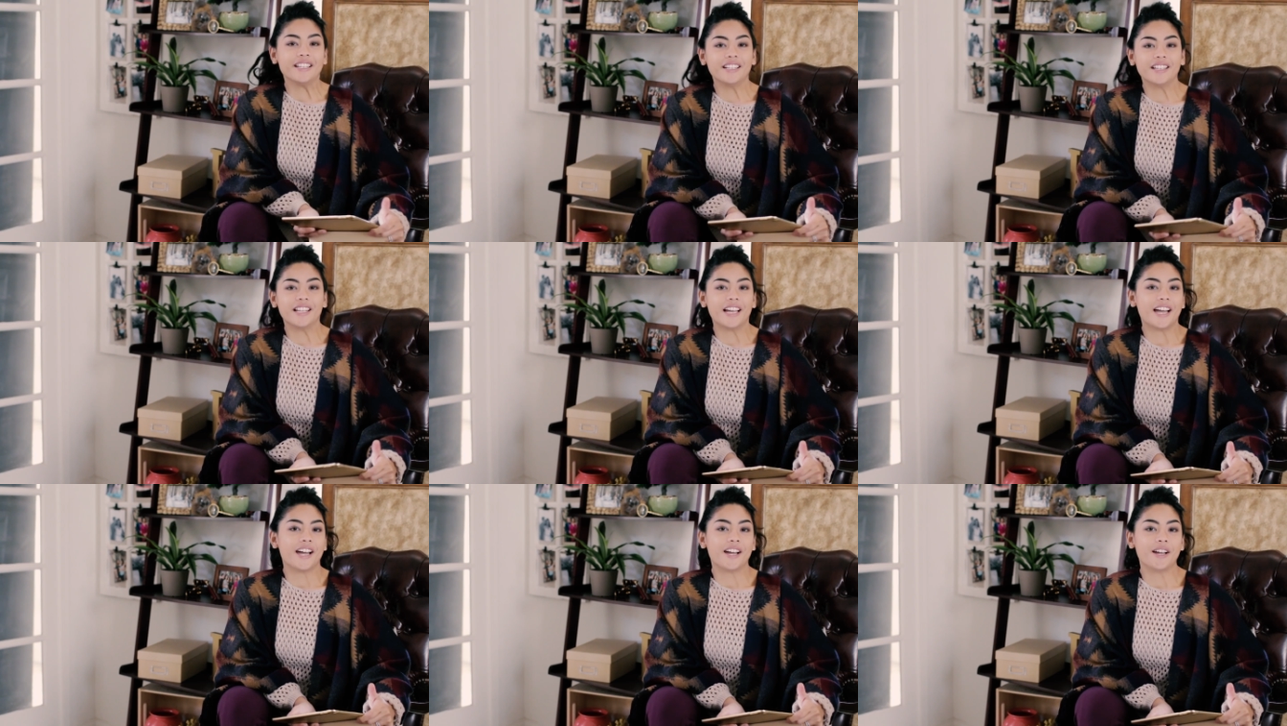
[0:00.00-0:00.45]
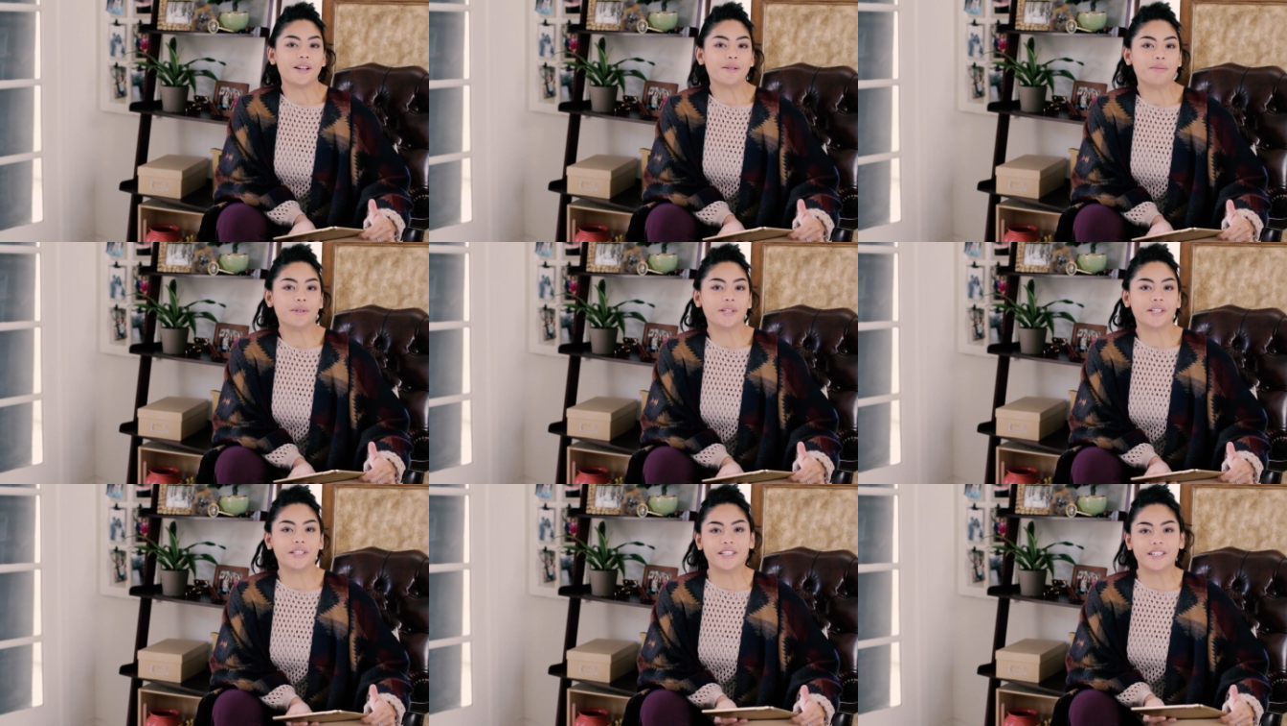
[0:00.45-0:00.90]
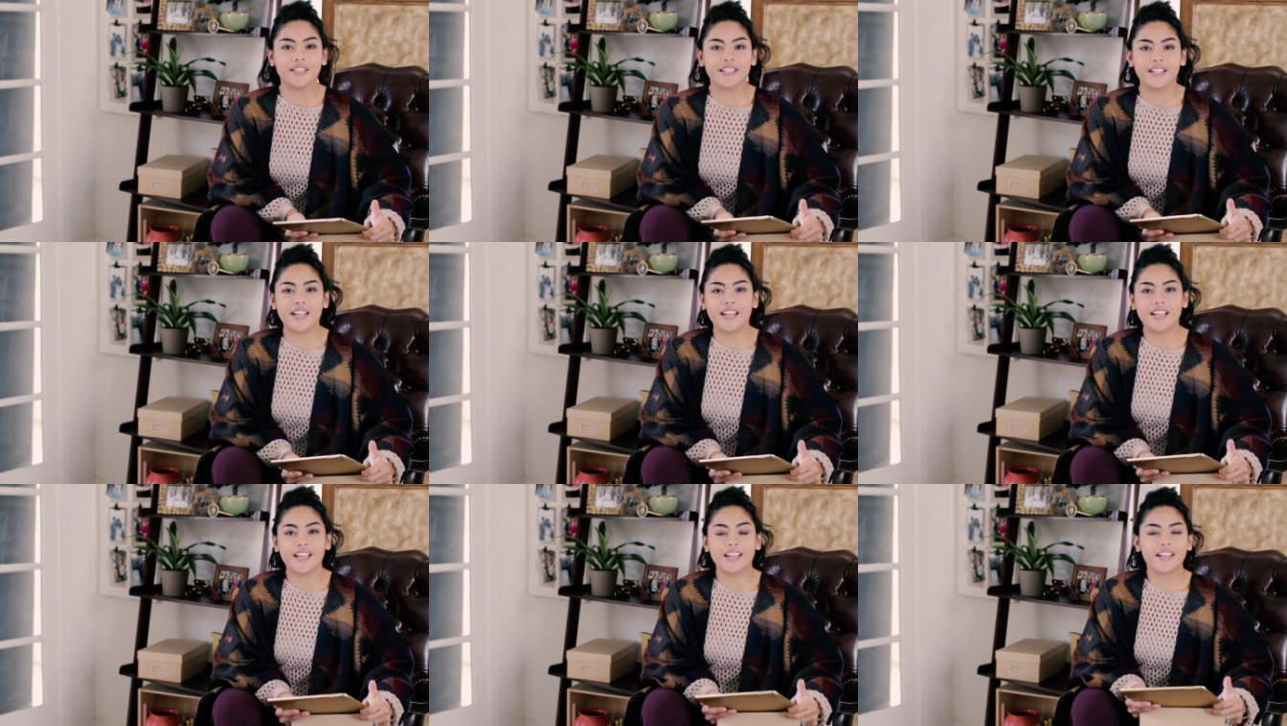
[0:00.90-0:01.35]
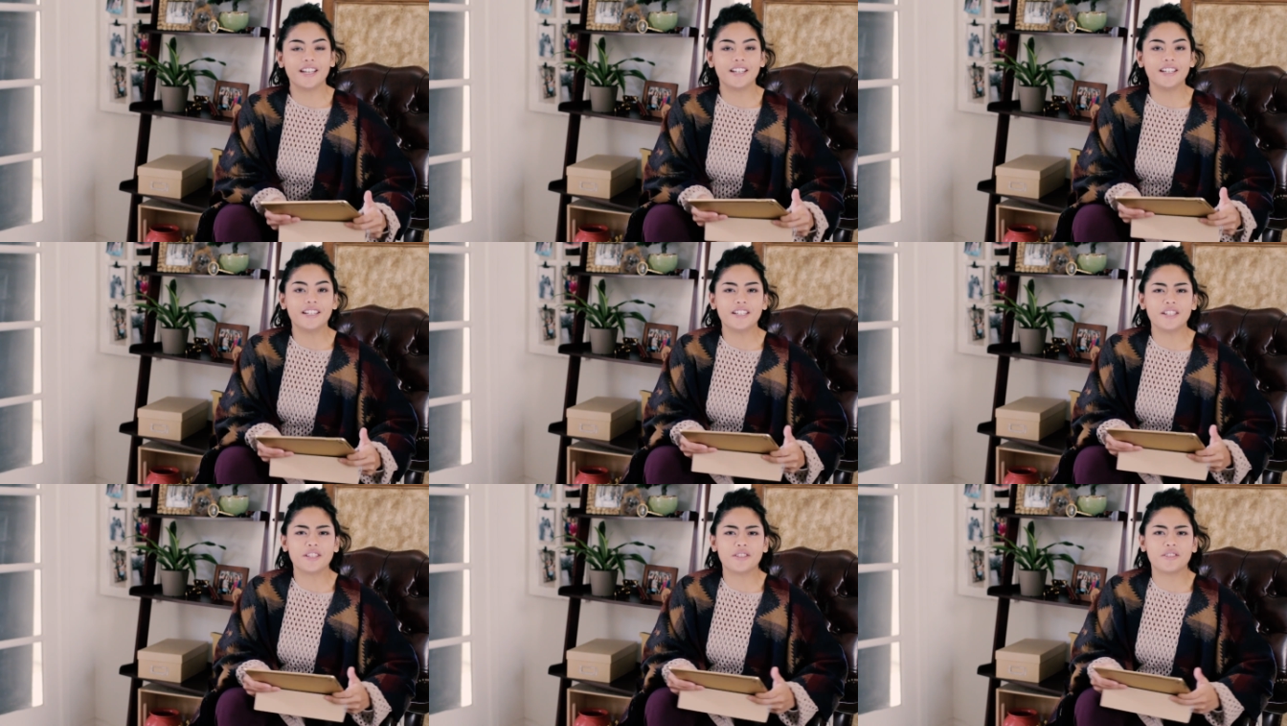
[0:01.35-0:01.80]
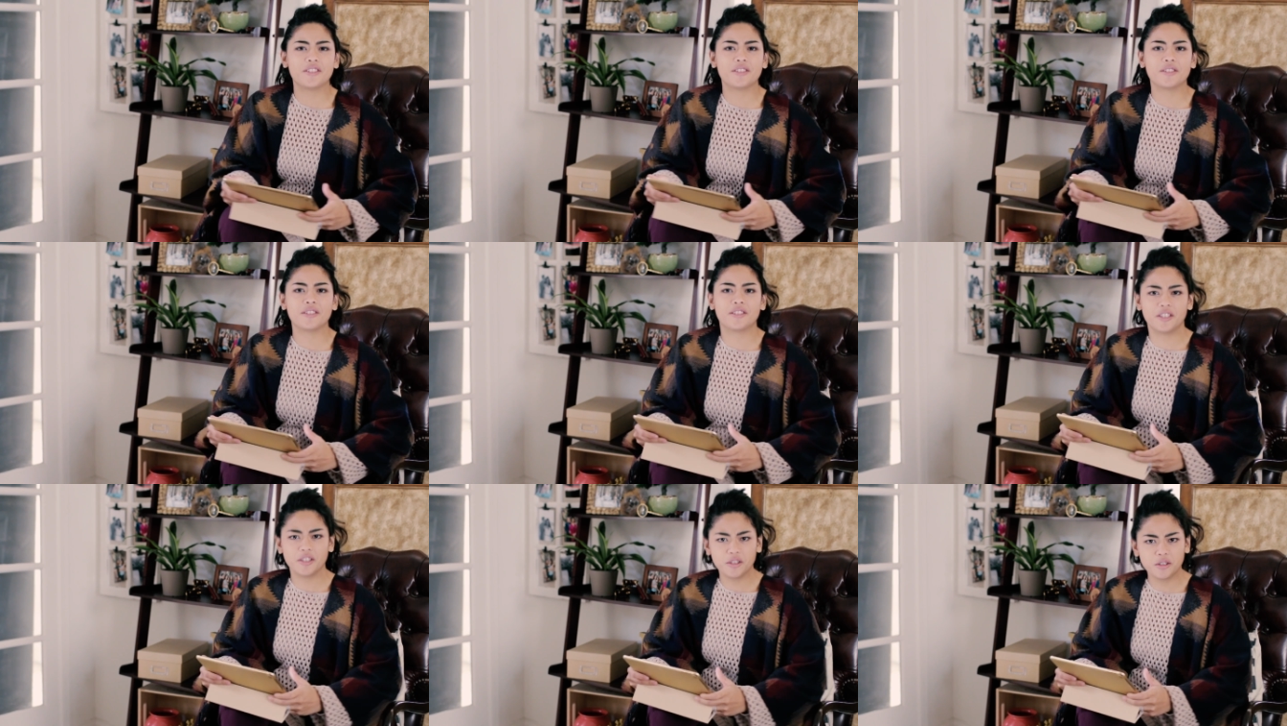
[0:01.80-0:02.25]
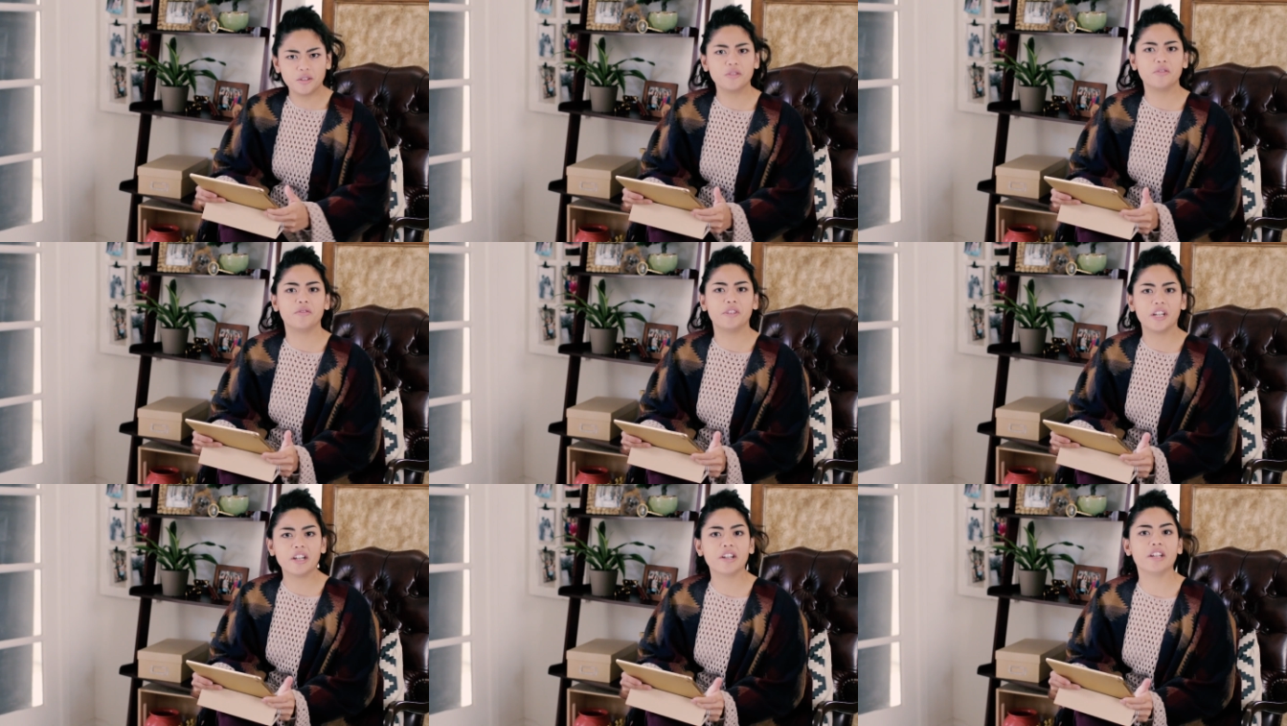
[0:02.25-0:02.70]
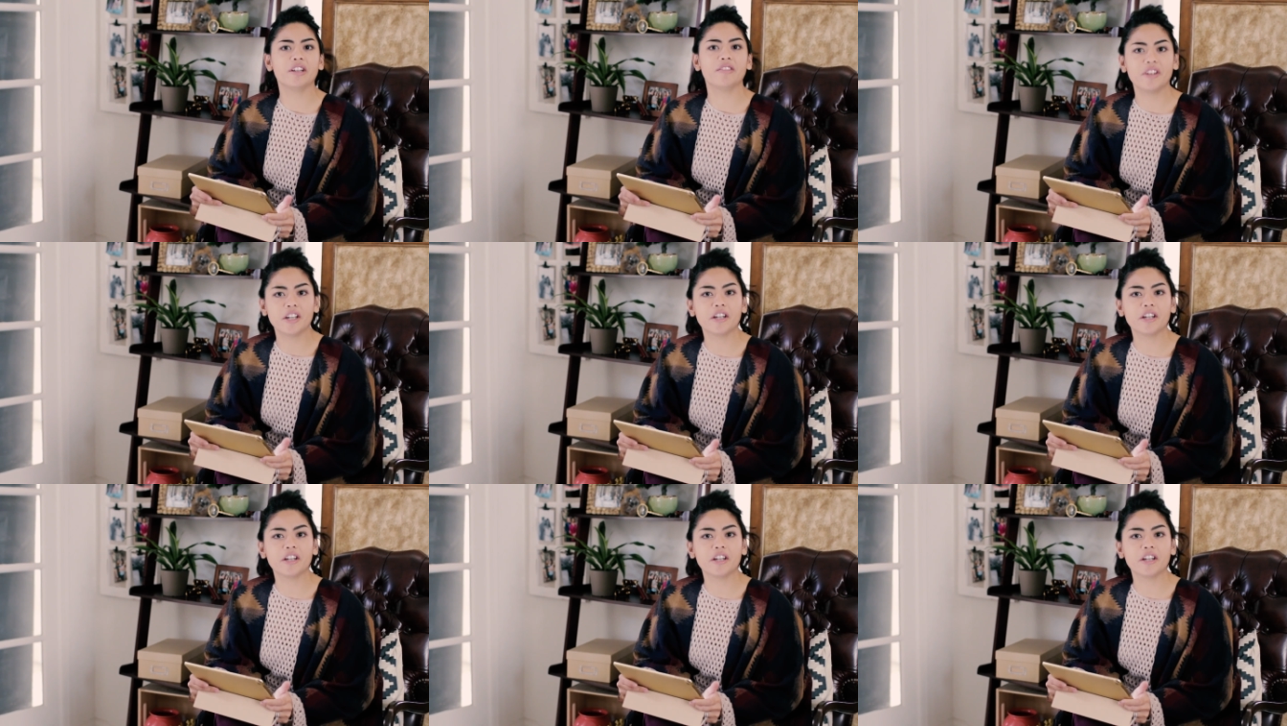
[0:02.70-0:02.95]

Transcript: in the lab, and it's still very,